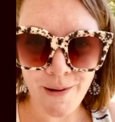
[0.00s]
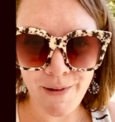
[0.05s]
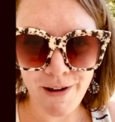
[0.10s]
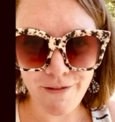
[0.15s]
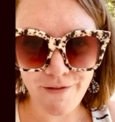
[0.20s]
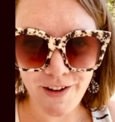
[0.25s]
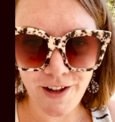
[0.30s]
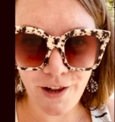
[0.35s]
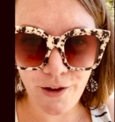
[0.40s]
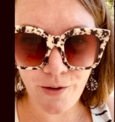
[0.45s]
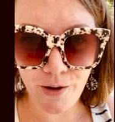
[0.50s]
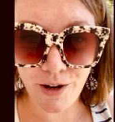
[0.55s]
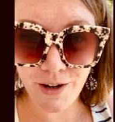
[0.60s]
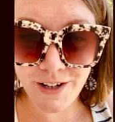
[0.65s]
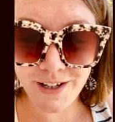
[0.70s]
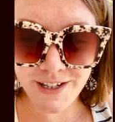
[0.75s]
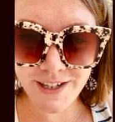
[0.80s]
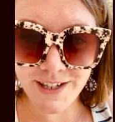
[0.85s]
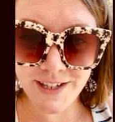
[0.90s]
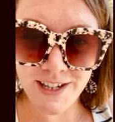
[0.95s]
fellow
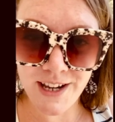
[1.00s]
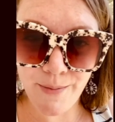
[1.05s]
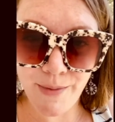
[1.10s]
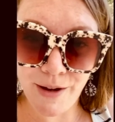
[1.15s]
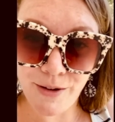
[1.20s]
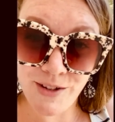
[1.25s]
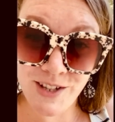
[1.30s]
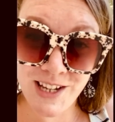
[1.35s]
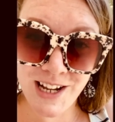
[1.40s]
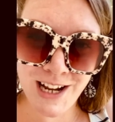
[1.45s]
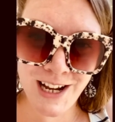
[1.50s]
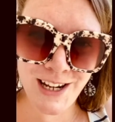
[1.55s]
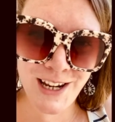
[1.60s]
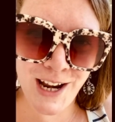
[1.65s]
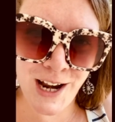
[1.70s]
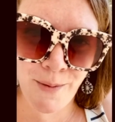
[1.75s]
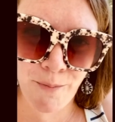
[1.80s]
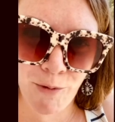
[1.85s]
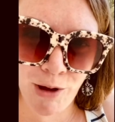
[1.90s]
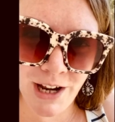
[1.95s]
artists, I'm outside
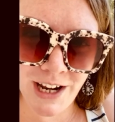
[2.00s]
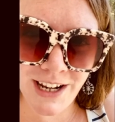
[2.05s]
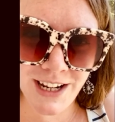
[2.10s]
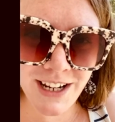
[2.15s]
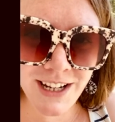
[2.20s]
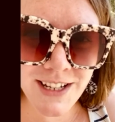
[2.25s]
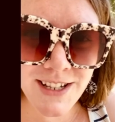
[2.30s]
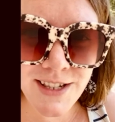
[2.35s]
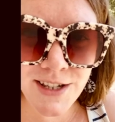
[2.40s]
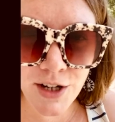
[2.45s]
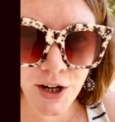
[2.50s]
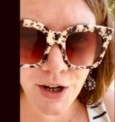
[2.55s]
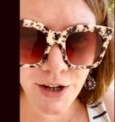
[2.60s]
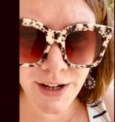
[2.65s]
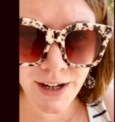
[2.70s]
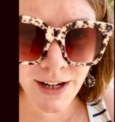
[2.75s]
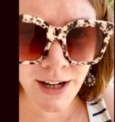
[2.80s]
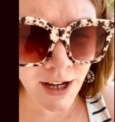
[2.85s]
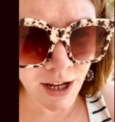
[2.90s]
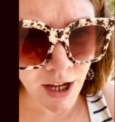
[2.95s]
and I'm ready to get
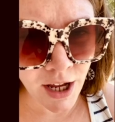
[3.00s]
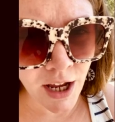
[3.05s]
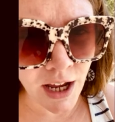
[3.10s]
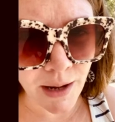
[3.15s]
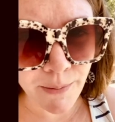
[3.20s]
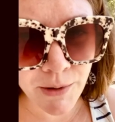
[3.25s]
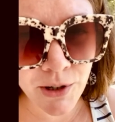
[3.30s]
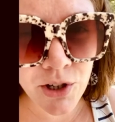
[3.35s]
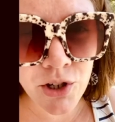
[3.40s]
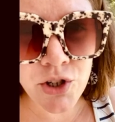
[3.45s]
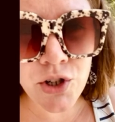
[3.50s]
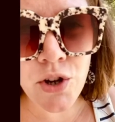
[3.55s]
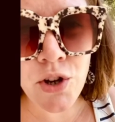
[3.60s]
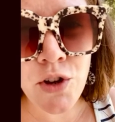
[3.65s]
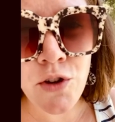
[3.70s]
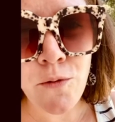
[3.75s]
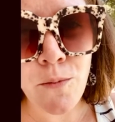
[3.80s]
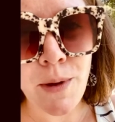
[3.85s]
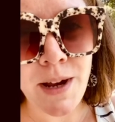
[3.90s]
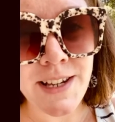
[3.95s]
started. I'm gonna show
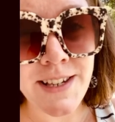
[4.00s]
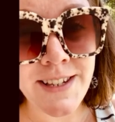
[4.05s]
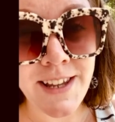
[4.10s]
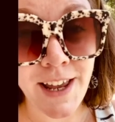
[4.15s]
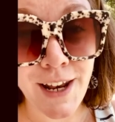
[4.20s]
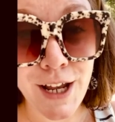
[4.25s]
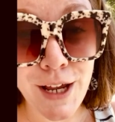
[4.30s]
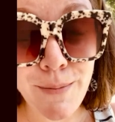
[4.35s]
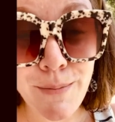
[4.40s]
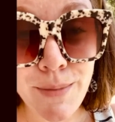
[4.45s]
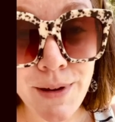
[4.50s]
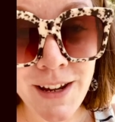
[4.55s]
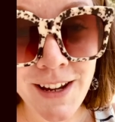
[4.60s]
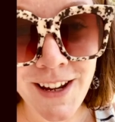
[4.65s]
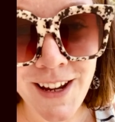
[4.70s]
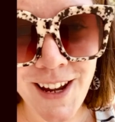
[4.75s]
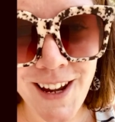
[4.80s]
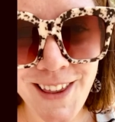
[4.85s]
you my setup, and